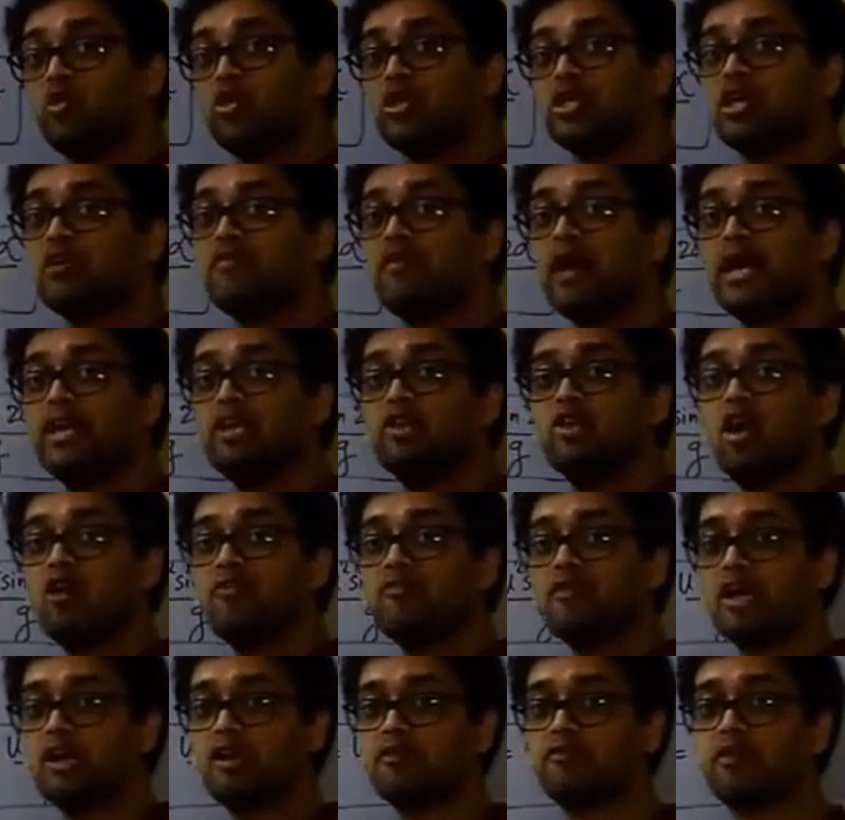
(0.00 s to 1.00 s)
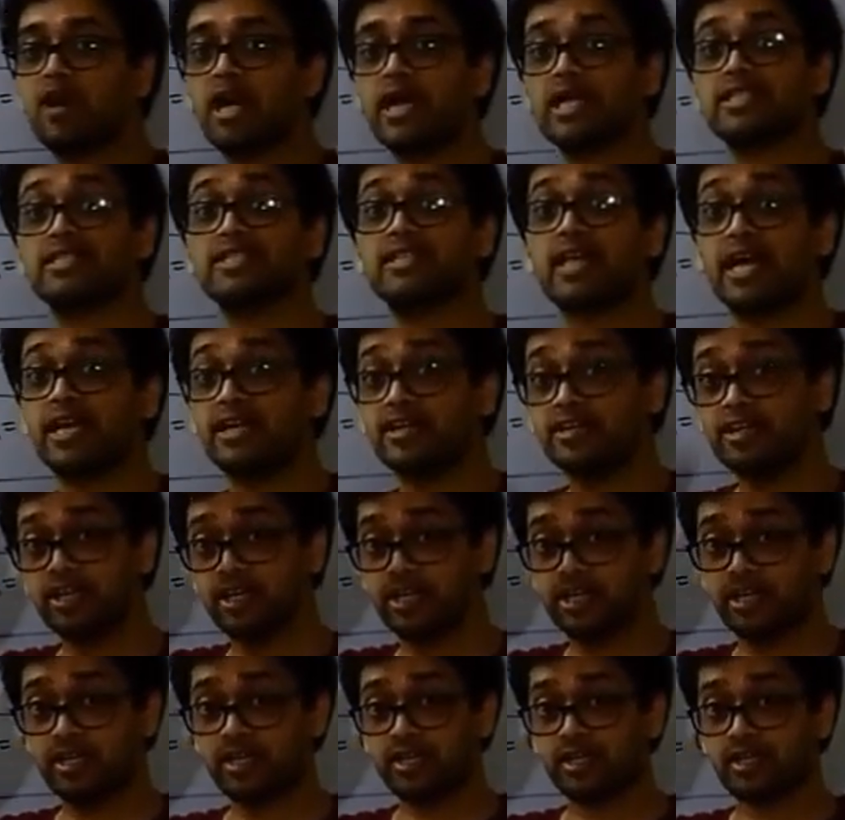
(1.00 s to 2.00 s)
put the value of alpha as 90
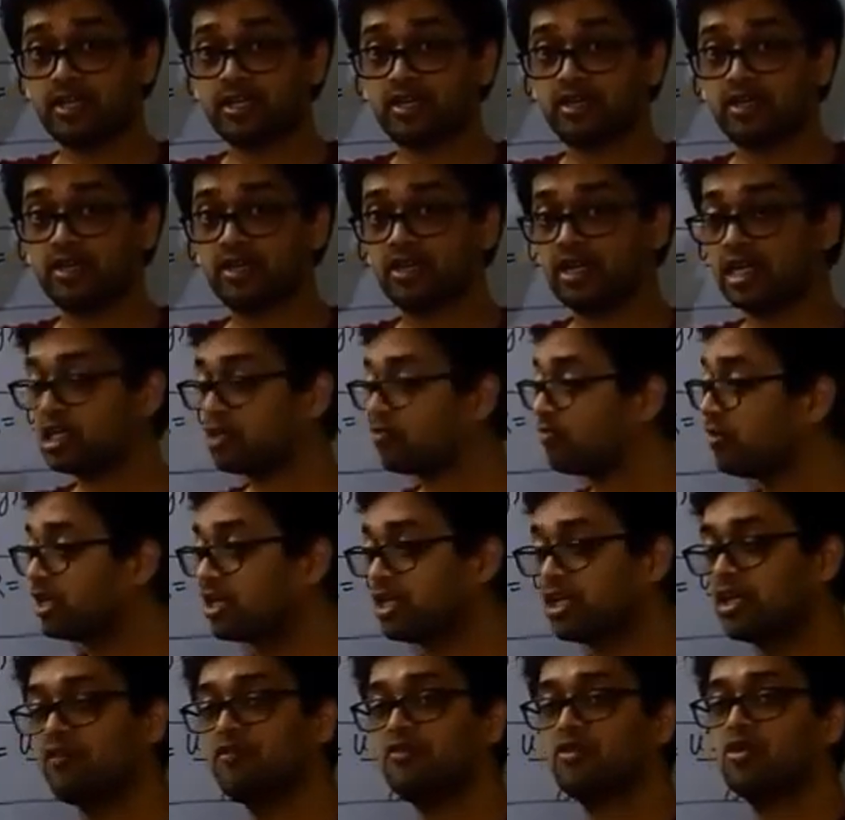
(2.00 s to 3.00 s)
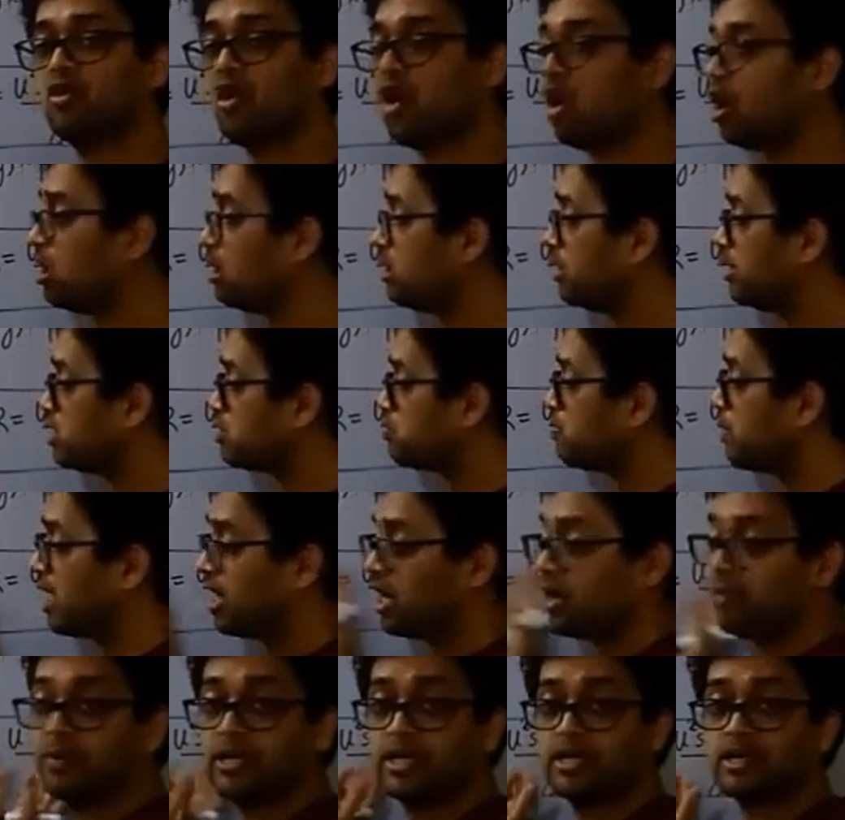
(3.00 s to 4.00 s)
degree, it will give you all these
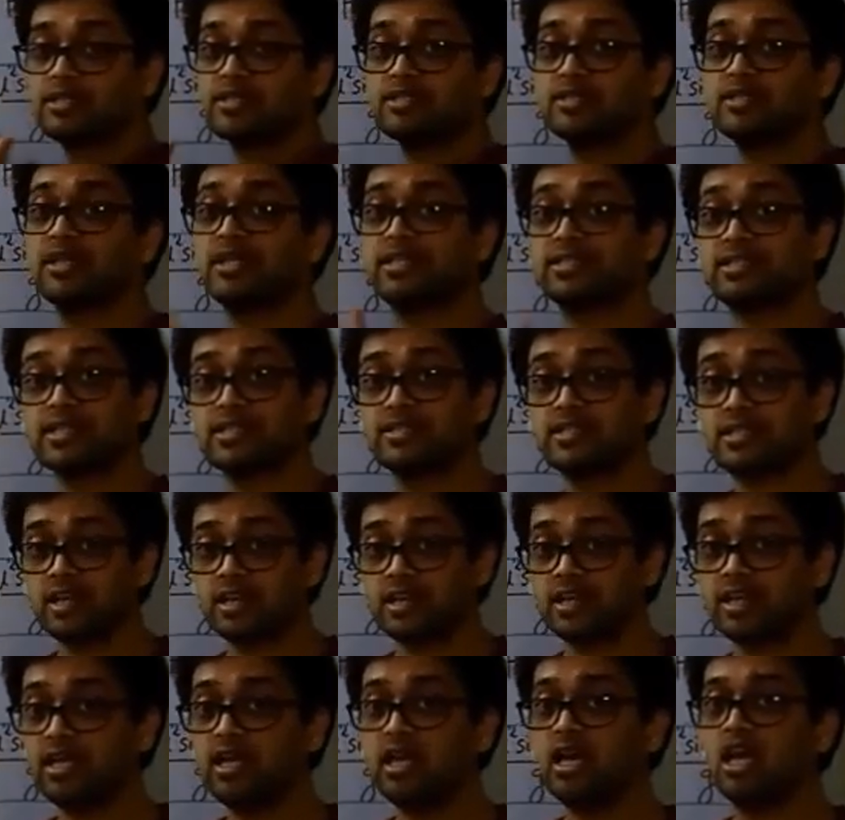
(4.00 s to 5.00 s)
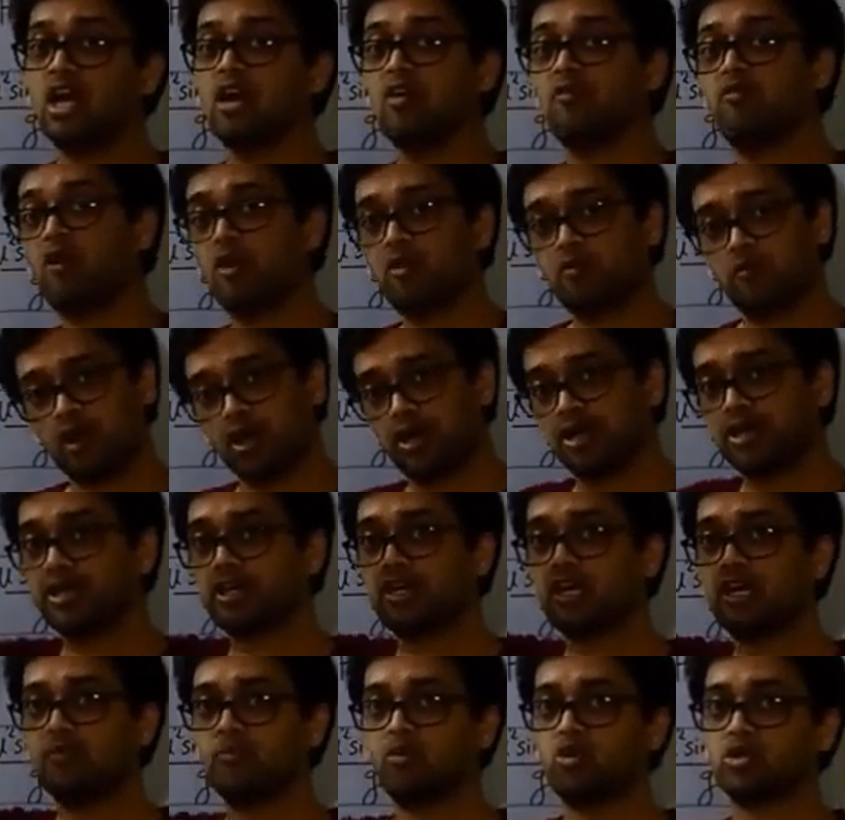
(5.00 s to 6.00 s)
parameters necessary for
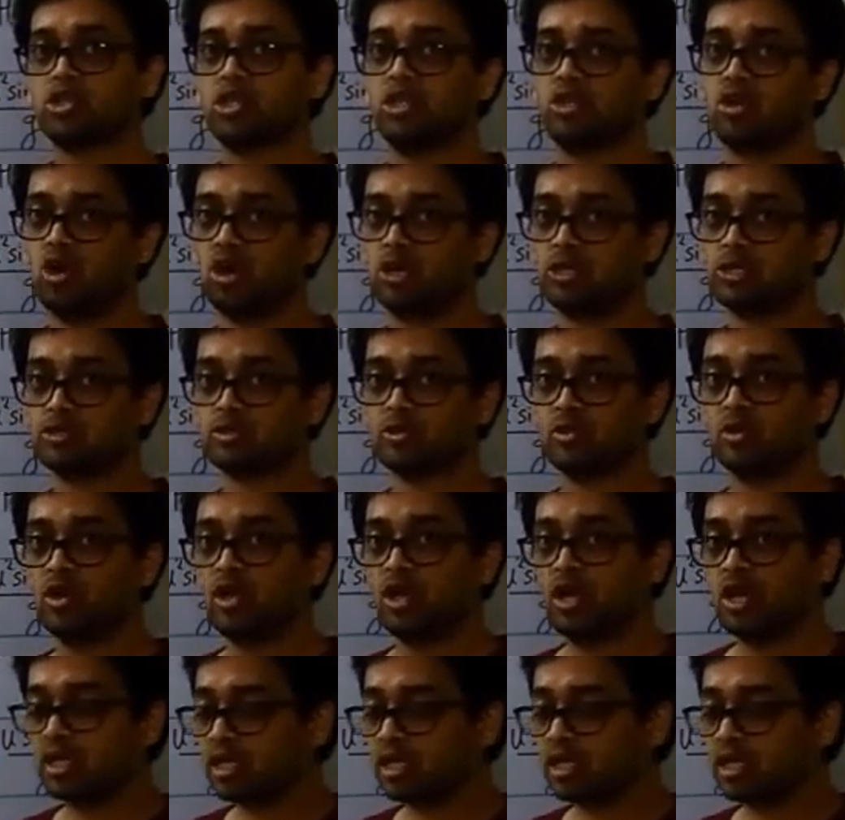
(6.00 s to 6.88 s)
vertical motion also.